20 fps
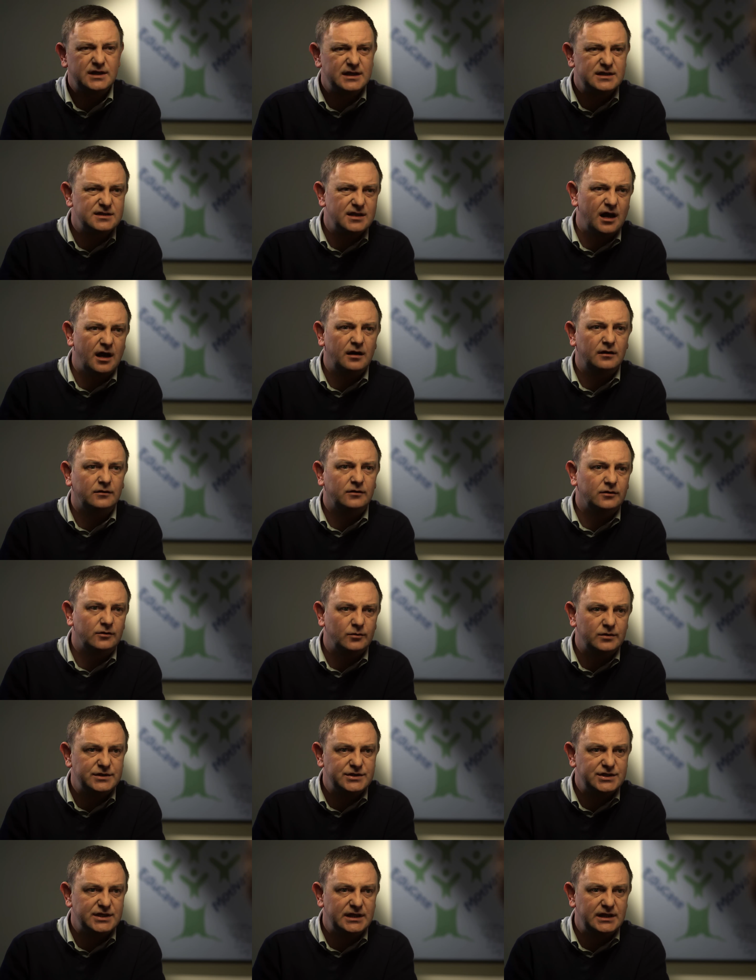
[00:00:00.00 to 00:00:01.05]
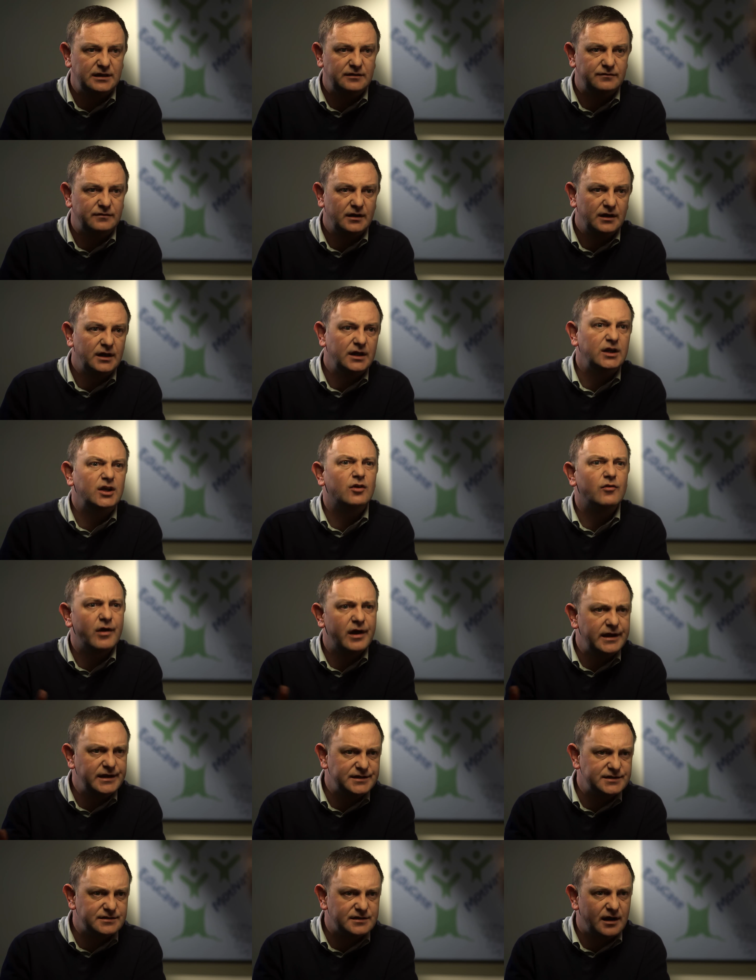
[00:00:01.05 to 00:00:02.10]
kids that aren't going to achieve your
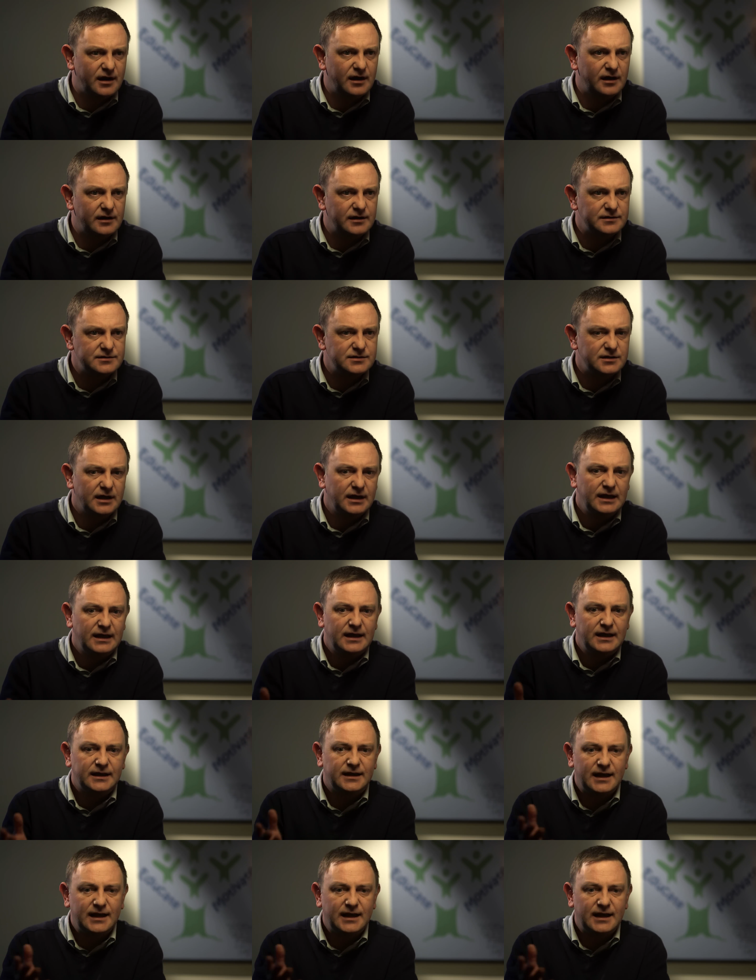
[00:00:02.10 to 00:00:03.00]
A stars? Yeah.